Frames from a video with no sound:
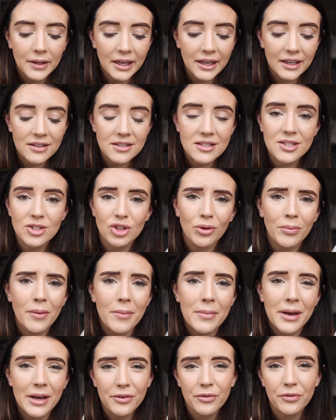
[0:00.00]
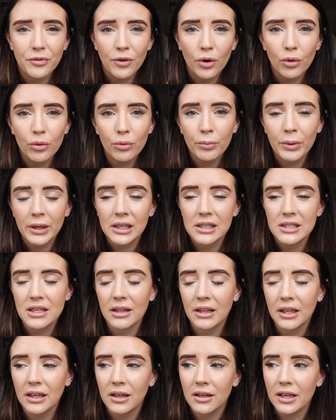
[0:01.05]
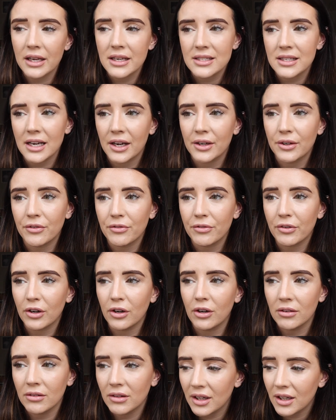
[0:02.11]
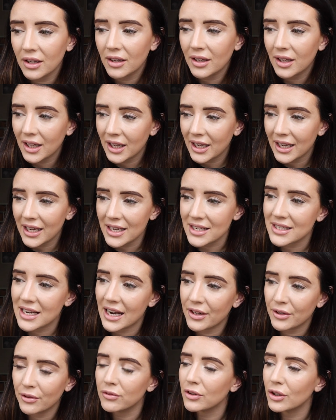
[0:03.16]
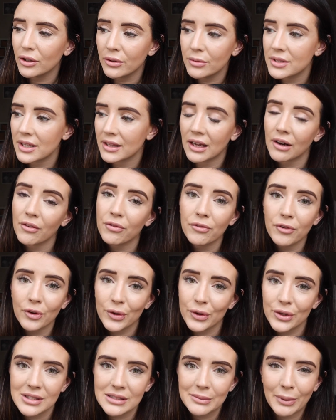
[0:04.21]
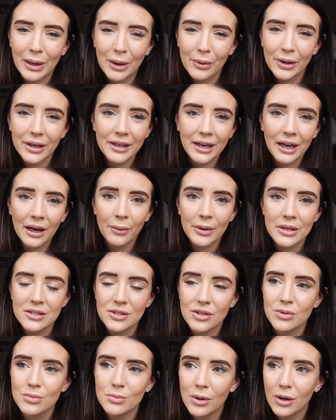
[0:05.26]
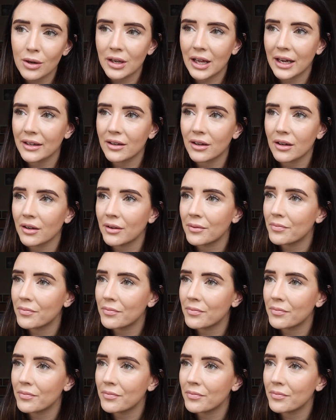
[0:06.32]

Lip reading: it can still be made fun, because I think it's kind of losing that funness about it now. It's just more like